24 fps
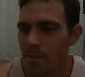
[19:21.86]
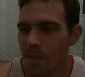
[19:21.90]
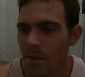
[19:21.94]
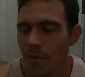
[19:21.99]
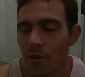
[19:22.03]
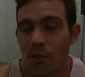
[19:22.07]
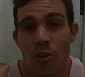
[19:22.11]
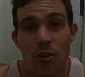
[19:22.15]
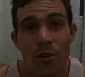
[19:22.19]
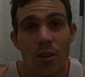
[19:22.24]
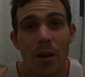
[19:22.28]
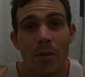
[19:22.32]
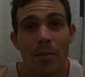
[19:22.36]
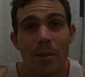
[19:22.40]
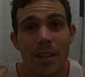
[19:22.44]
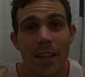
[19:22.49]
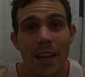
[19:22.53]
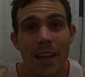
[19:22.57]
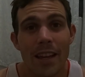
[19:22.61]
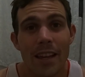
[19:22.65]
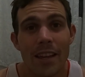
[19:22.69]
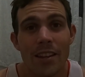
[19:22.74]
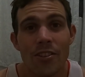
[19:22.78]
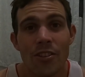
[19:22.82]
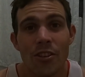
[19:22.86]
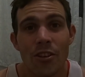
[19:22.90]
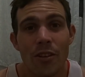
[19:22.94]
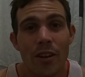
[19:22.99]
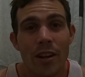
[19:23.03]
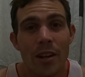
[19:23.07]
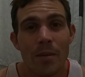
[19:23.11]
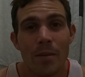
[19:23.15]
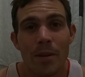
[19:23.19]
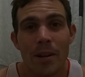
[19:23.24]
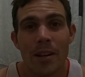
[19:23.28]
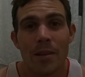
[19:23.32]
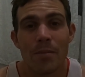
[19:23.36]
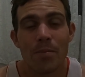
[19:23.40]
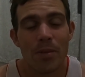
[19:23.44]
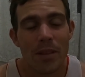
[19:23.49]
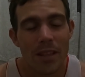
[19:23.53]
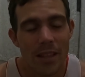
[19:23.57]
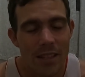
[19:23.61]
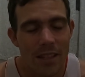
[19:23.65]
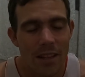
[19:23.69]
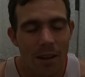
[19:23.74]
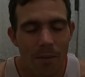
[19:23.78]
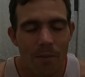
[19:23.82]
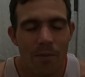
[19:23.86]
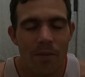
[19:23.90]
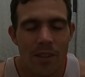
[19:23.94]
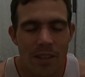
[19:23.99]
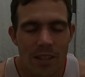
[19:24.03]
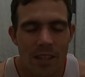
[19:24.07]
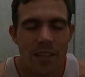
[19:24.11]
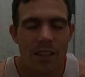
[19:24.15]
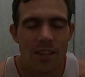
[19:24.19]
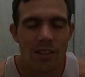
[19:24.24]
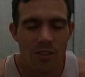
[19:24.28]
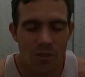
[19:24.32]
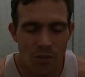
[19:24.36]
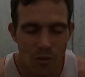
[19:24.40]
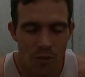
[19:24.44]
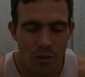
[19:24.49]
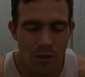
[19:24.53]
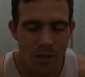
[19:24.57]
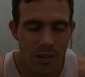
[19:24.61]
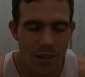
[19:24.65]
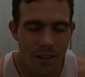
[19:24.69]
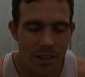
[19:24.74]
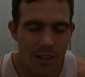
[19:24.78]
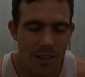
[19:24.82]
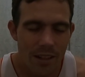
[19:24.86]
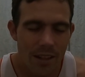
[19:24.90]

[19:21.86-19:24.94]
If you do come to Cagayan de Oro, anybody, please come visit the store.